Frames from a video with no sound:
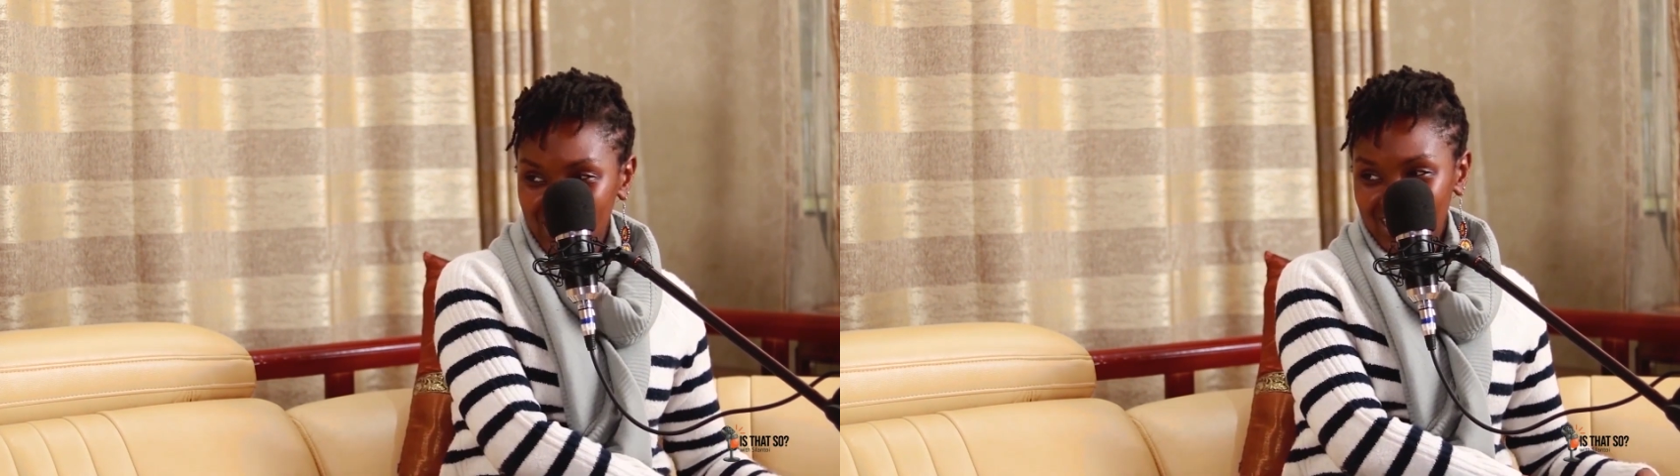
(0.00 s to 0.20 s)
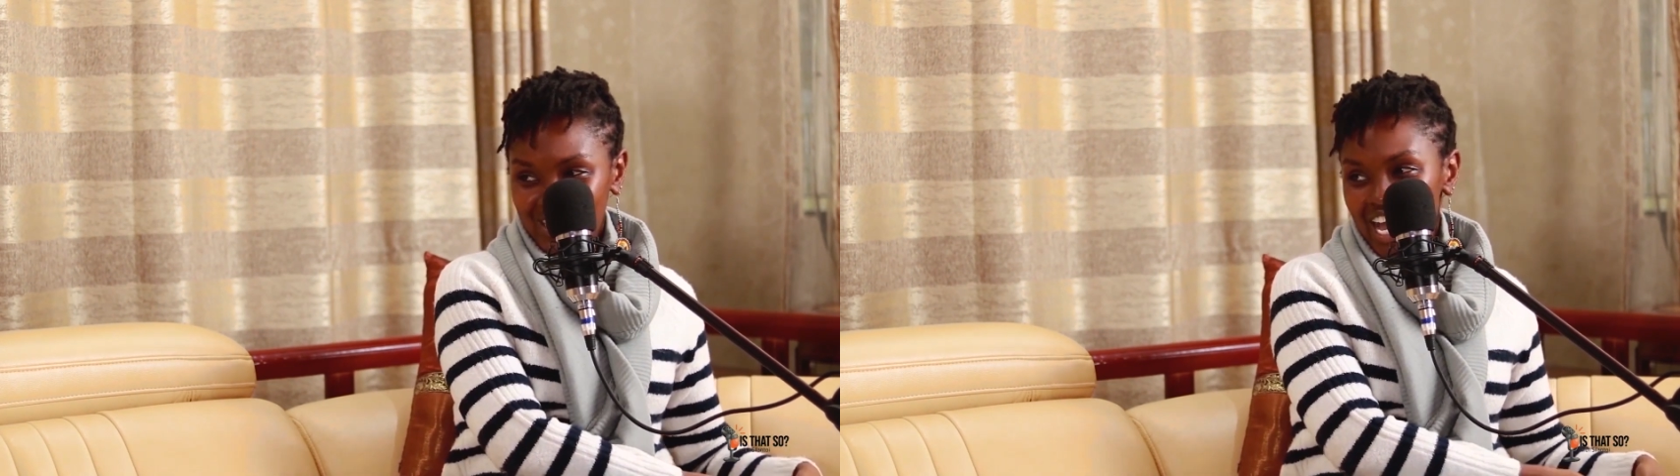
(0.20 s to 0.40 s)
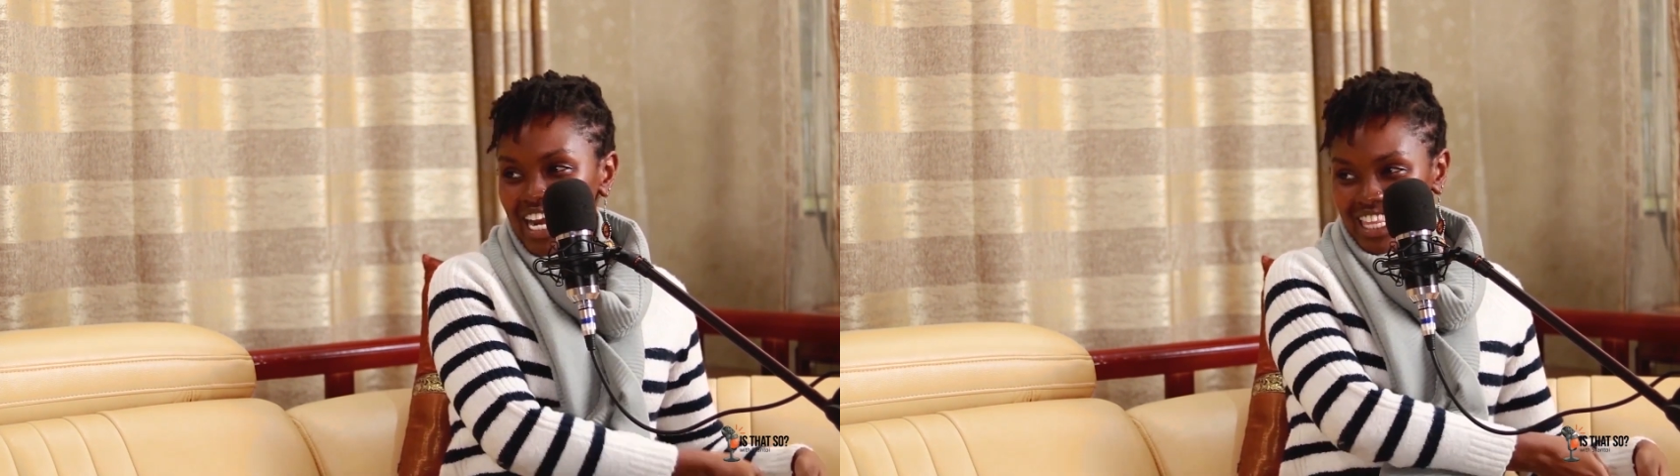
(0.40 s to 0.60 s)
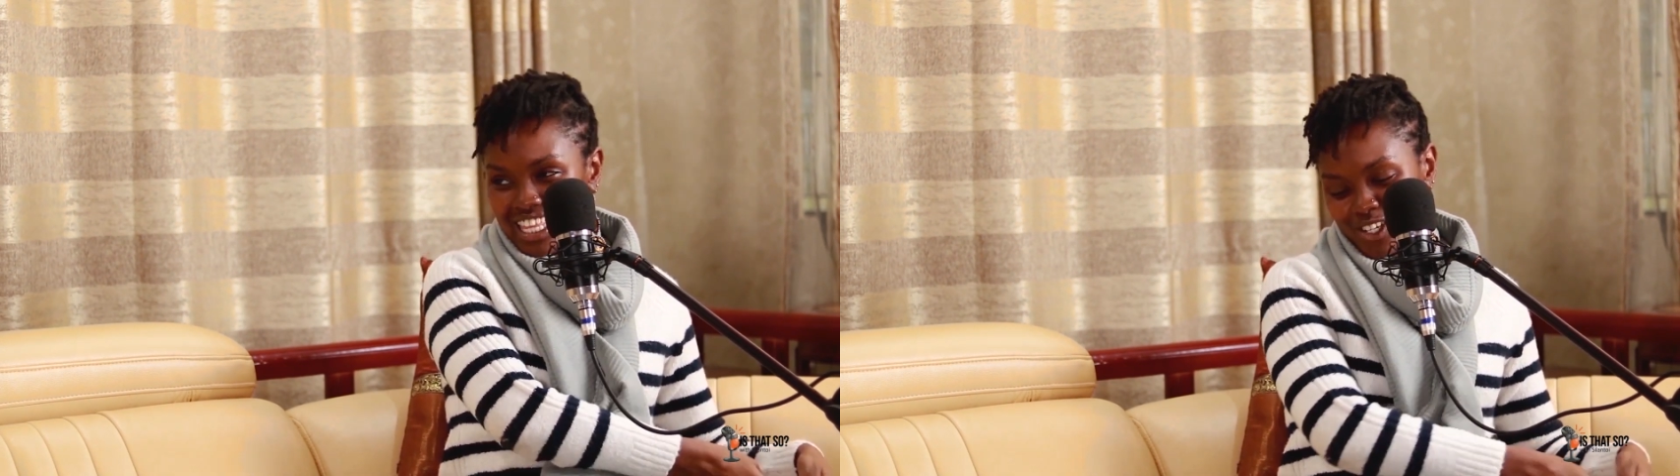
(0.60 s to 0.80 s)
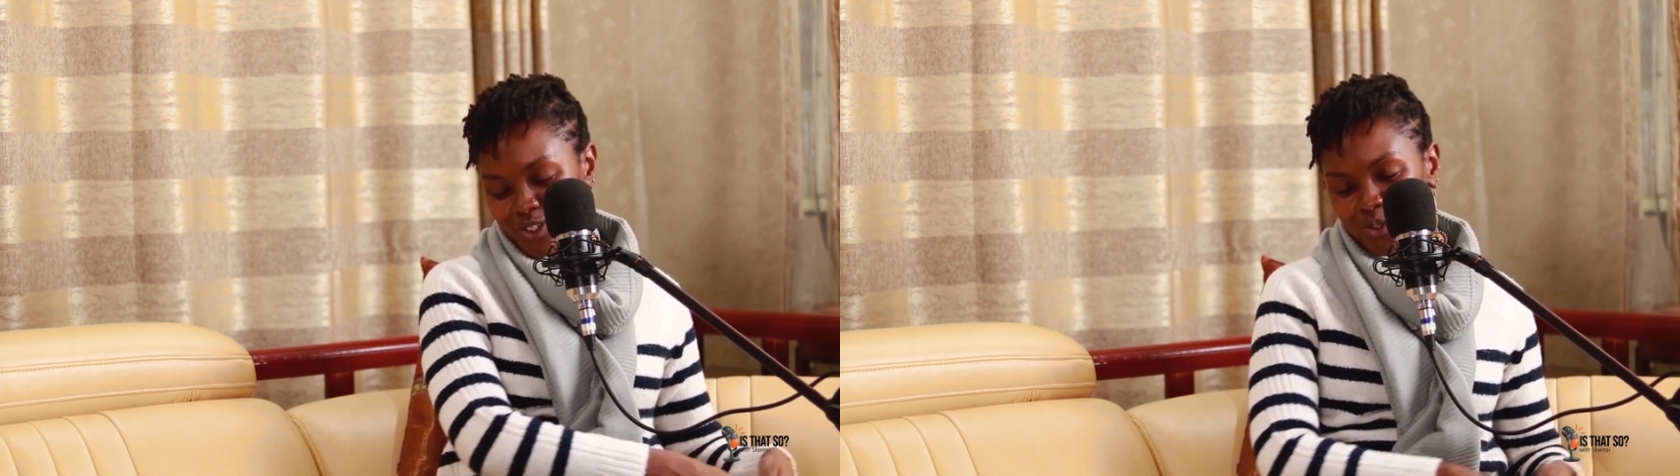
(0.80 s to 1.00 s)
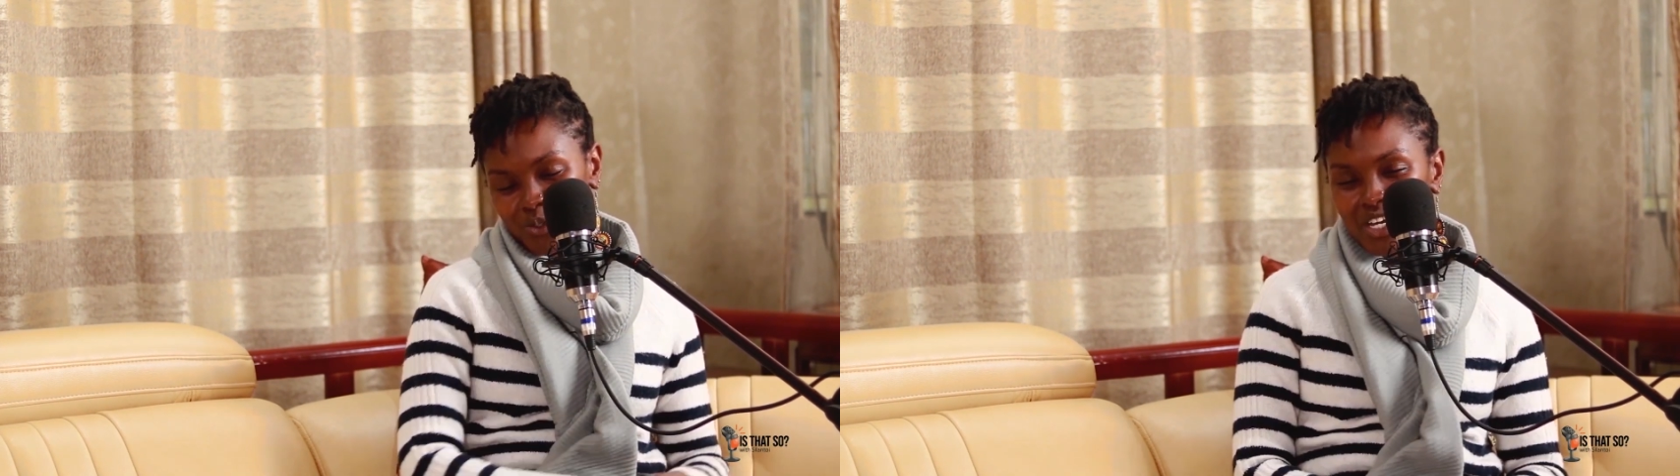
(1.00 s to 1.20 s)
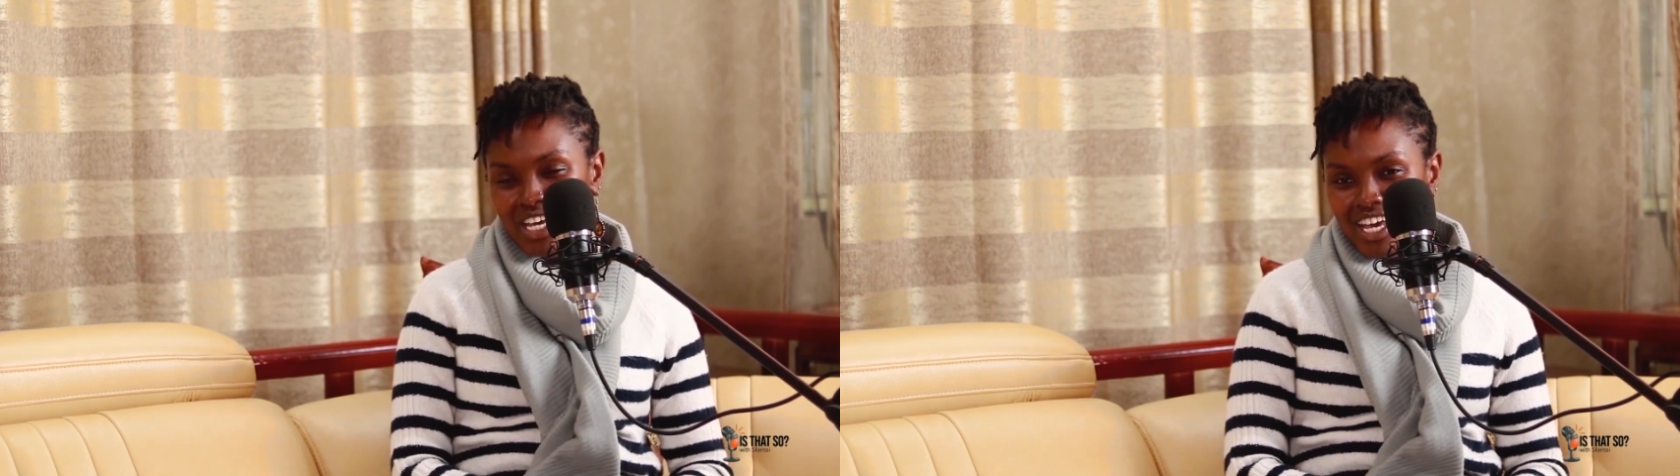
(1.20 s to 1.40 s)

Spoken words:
is another issue.